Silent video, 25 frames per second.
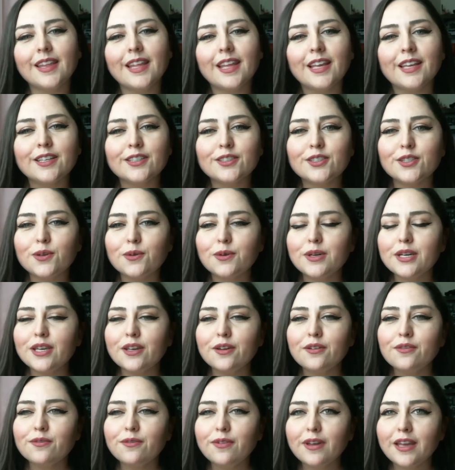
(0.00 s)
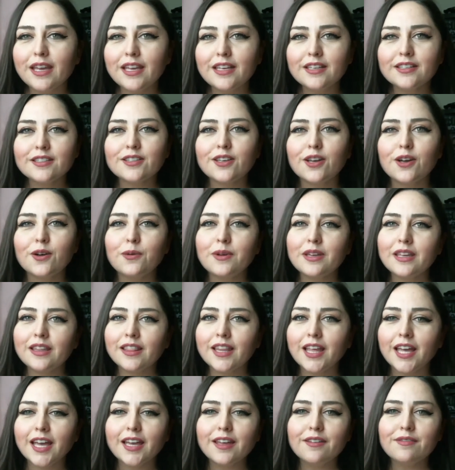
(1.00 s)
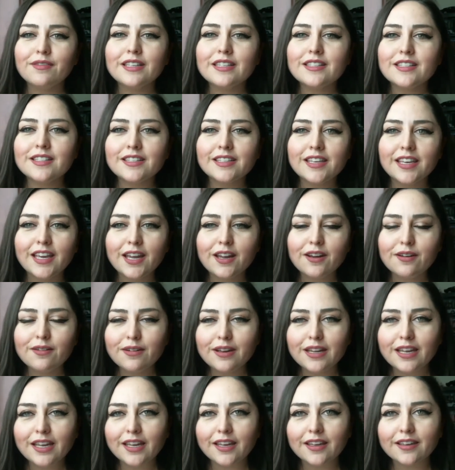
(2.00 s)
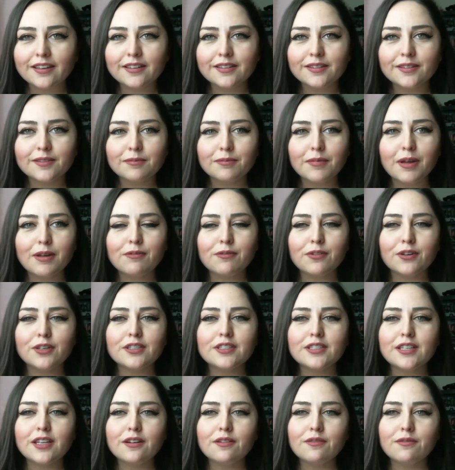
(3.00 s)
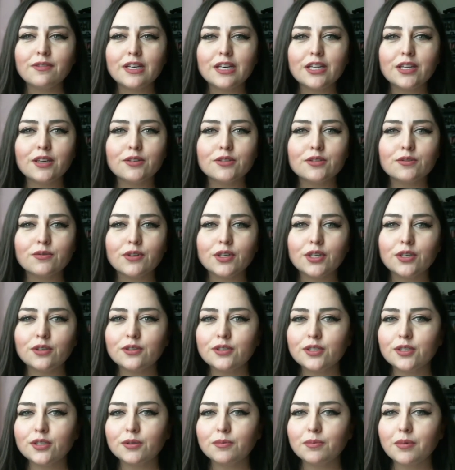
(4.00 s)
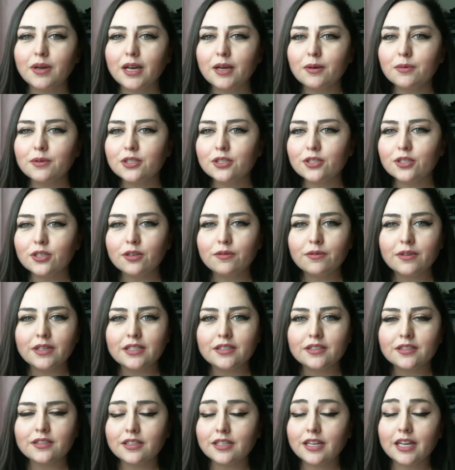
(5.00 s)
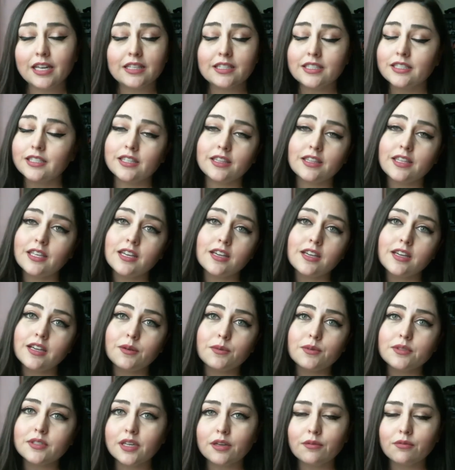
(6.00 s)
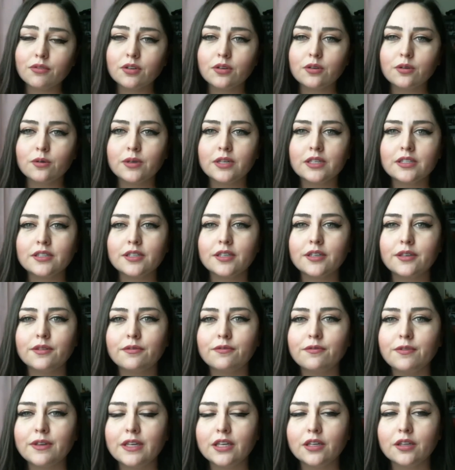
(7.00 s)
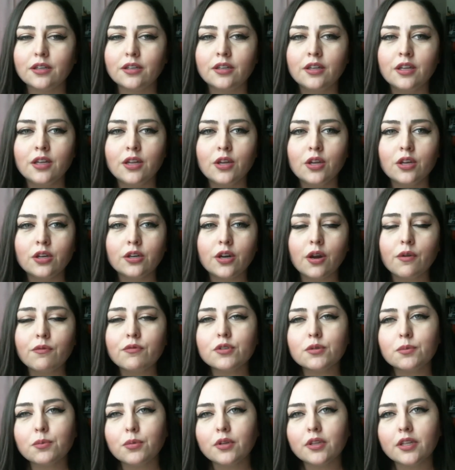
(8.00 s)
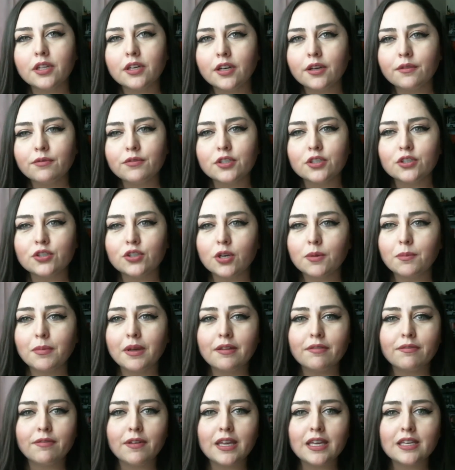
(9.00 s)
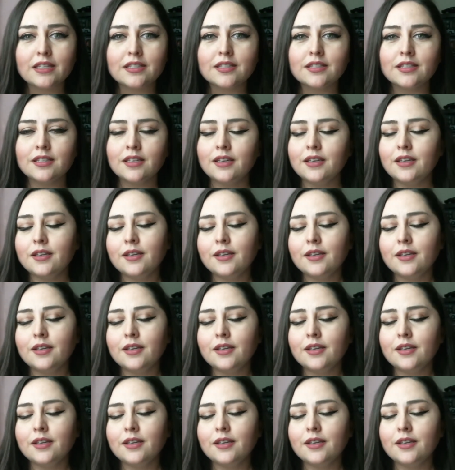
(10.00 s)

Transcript: Showing your face, going live, it's scary. My first set of videos for YouTube, I was nervous and I didn't think I was ever going to feel comfortable enough to show my face.